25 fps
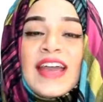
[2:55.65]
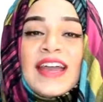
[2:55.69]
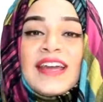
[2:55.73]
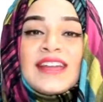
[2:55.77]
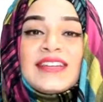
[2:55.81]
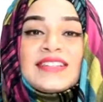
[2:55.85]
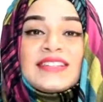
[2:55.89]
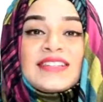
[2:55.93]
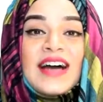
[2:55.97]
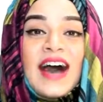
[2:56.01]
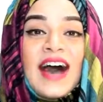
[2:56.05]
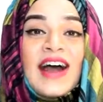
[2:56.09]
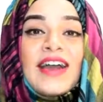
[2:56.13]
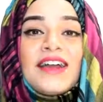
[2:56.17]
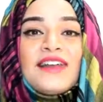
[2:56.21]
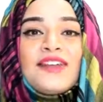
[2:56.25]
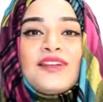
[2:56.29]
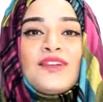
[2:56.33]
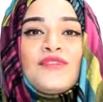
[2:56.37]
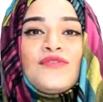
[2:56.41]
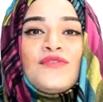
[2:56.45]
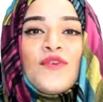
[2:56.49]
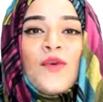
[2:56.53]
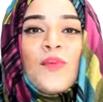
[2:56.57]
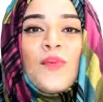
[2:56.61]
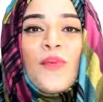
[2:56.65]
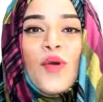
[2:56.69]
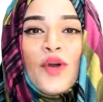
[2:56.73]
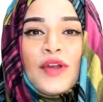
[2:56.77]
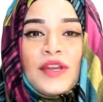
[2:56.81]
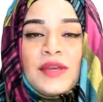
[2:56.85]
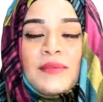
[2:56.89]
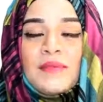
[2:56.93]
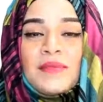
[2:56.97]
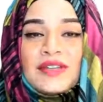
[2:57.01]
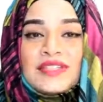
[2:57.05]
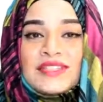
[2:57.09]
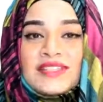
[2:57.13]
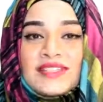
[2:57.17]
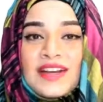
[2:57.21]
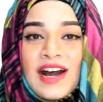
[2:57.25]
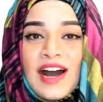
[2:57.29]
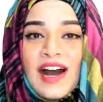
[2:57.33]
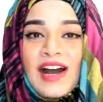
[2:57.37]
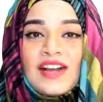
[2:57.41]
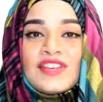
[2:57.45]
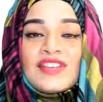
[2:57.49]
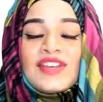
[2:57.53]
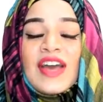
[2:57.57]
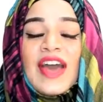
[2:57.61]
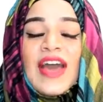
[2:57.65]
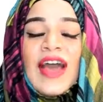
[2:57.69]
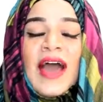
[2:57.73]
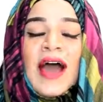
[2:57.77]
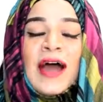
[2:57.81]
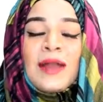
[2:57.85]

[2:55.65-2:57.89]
It is ideal for body massage,